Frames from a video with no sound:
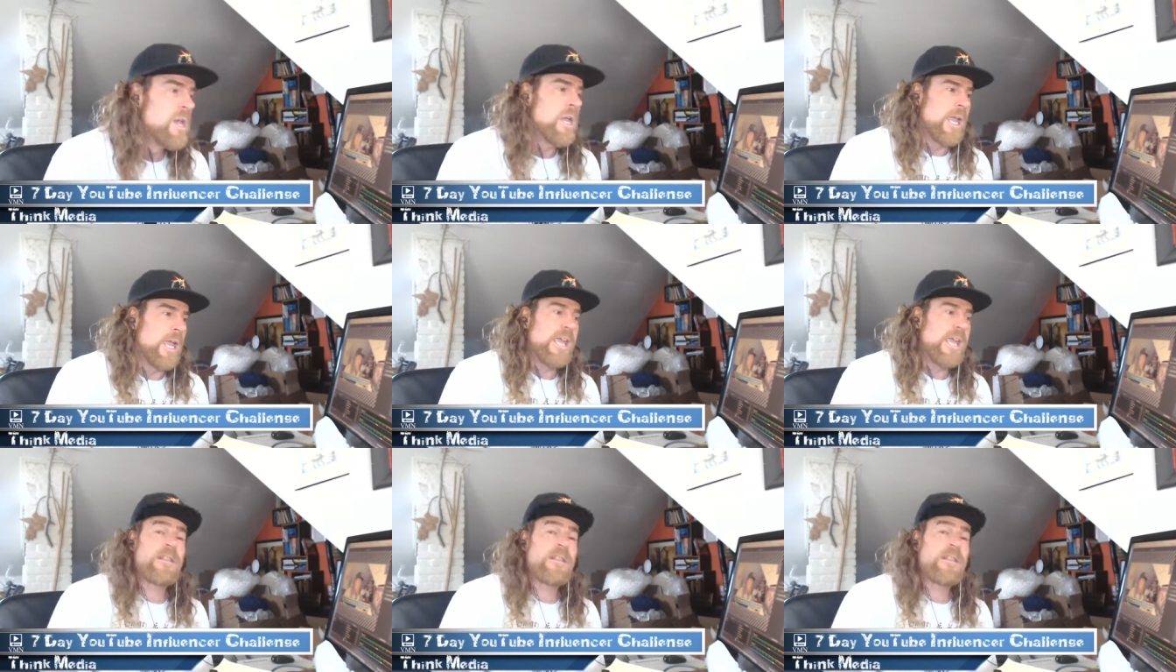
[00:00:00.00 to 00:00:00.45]

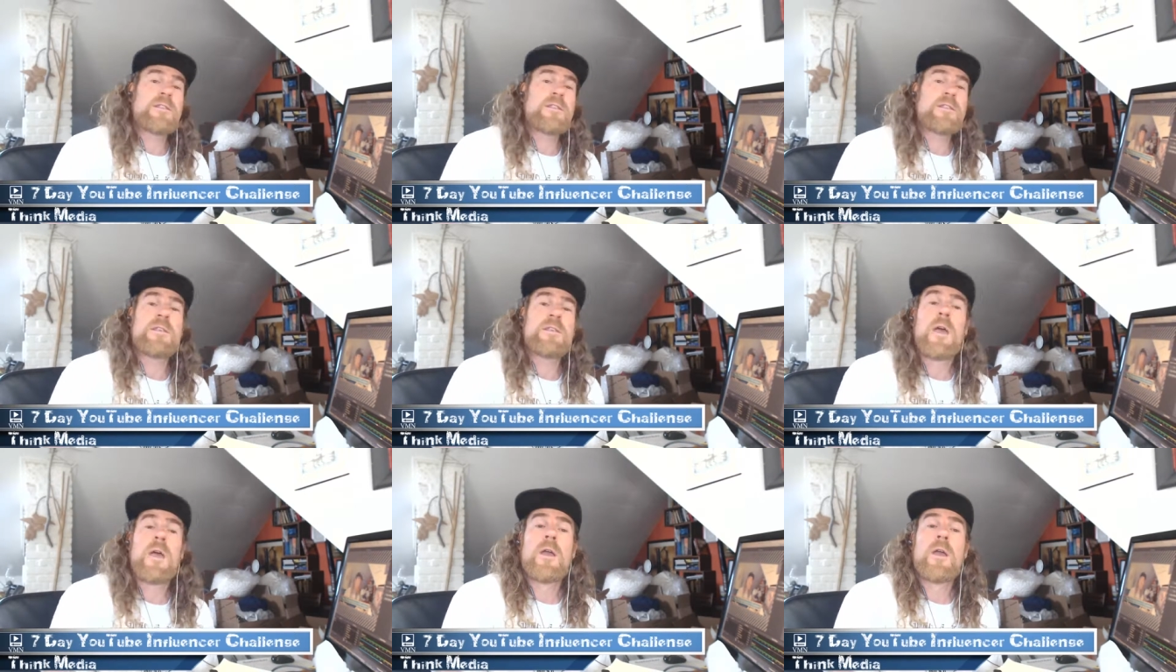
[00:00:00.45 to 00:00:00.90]

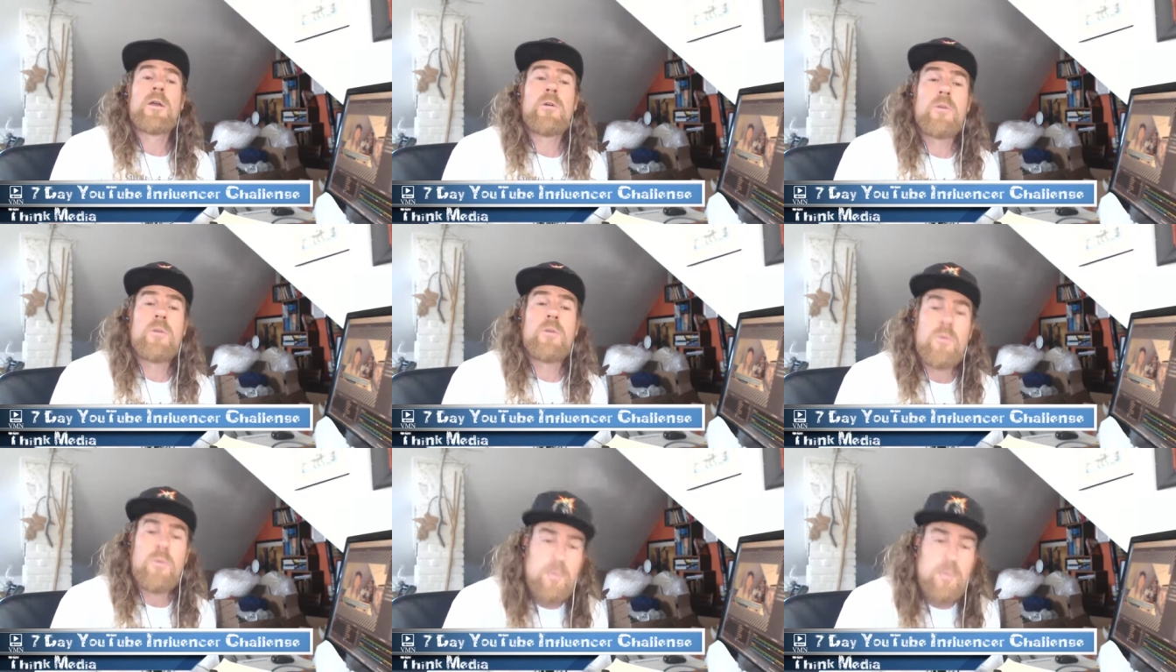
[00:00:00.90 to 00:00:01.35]
It's
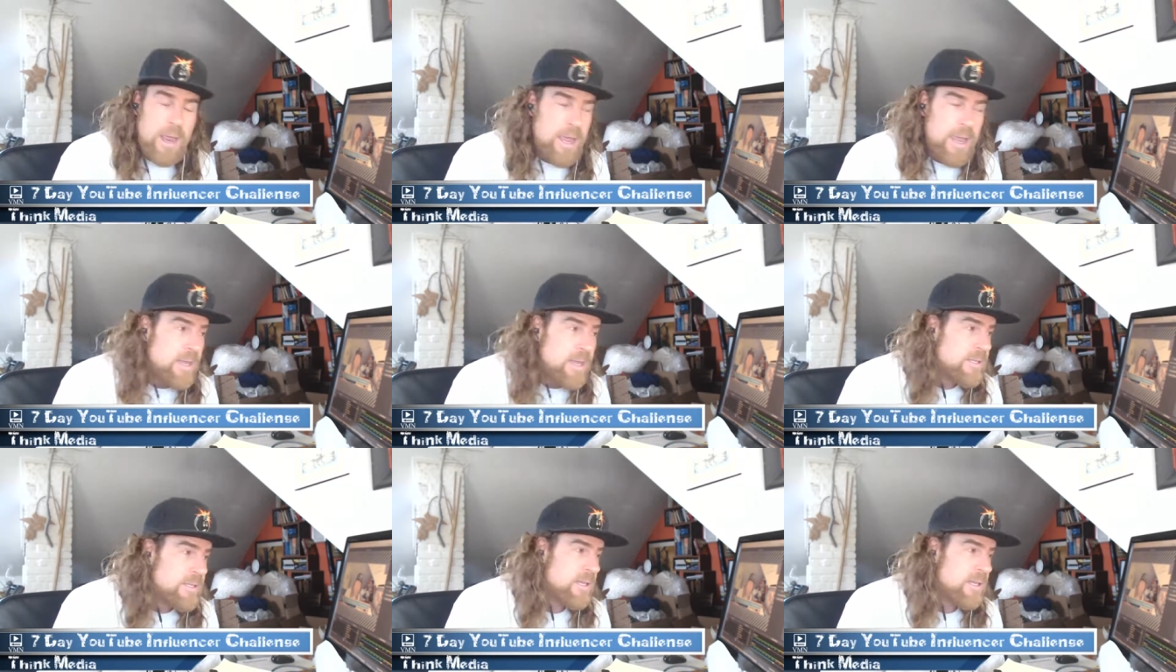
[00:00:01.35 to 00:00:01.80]

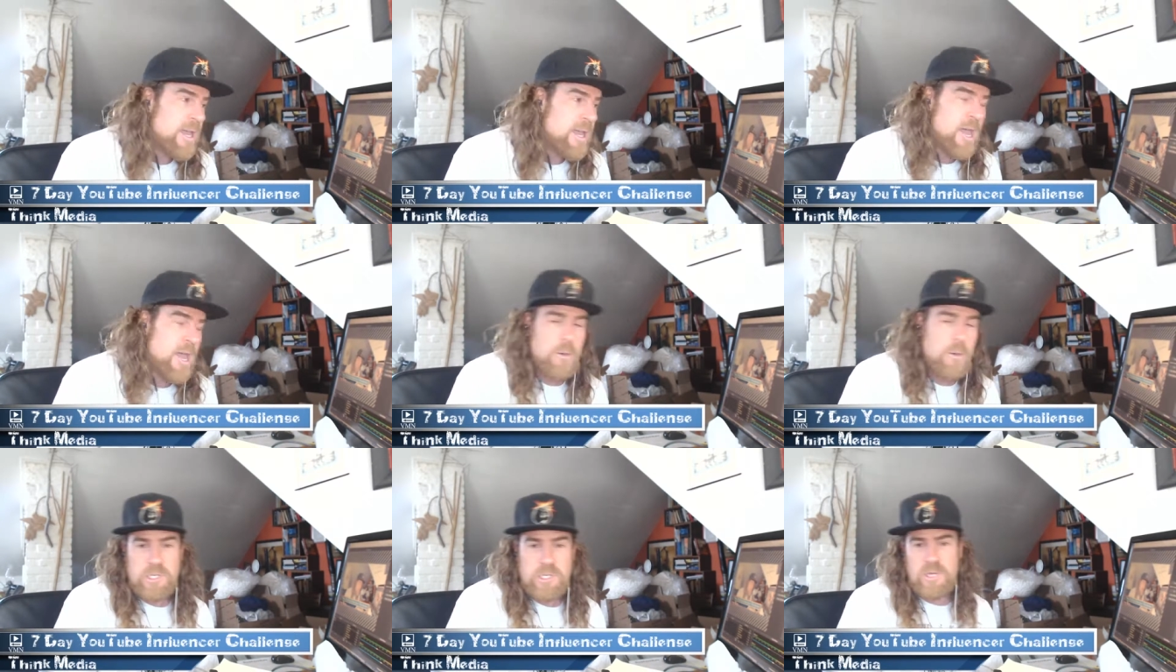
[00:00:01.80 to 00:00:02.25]
crazy
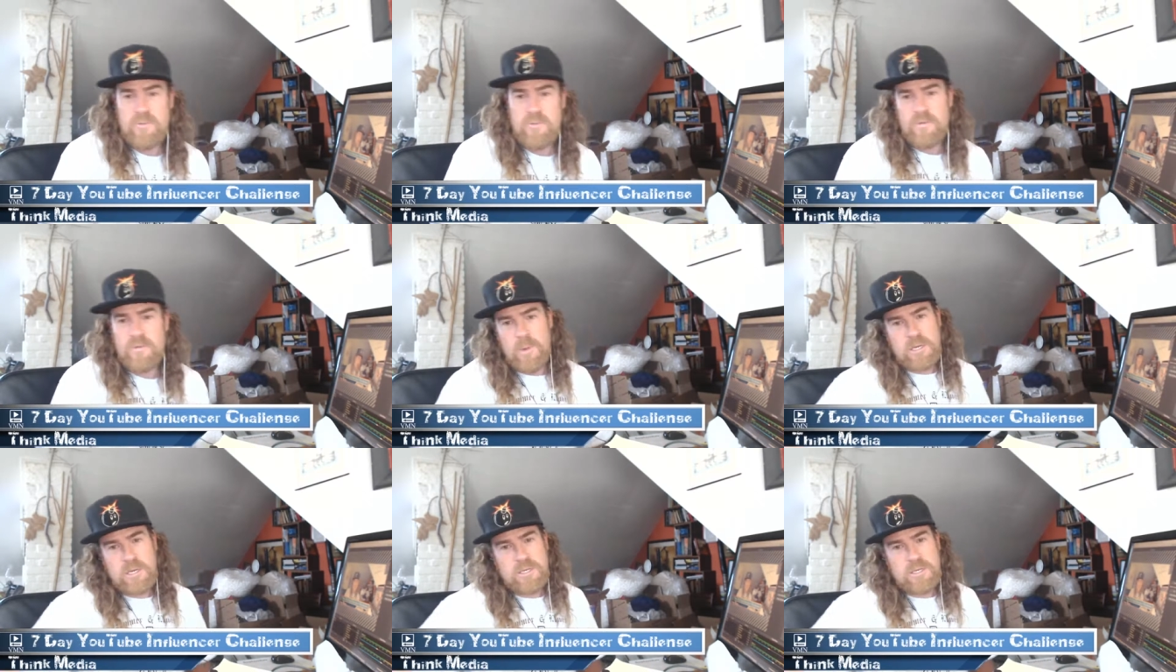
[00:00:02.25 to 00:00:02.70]
how much
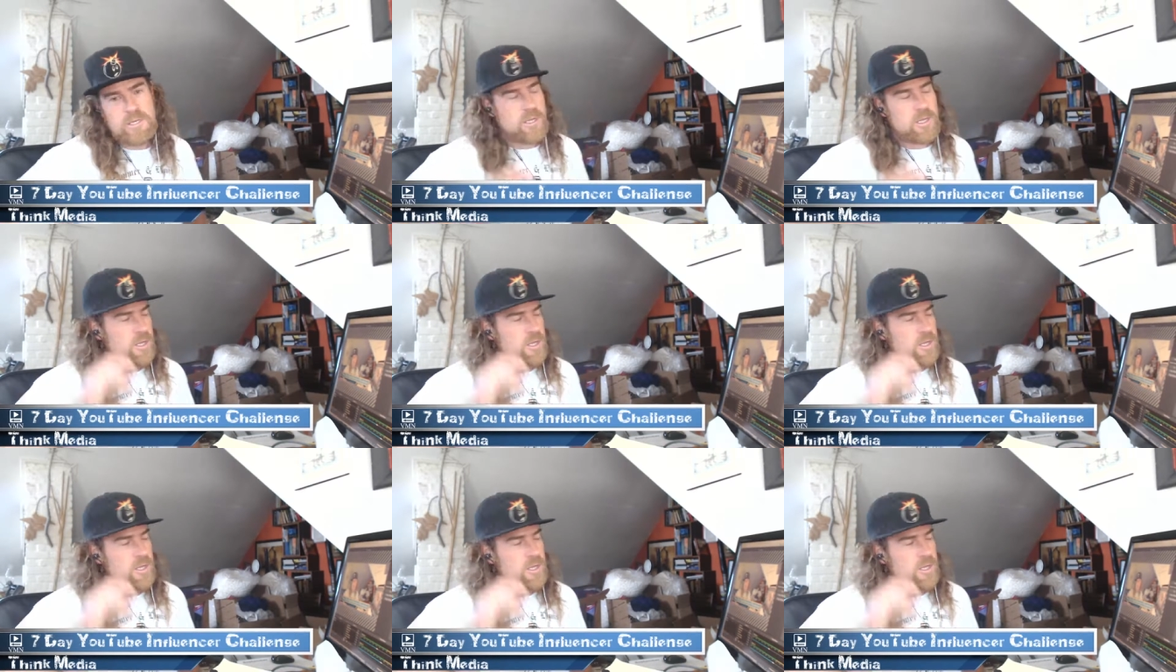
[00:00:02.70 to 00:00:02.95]
information they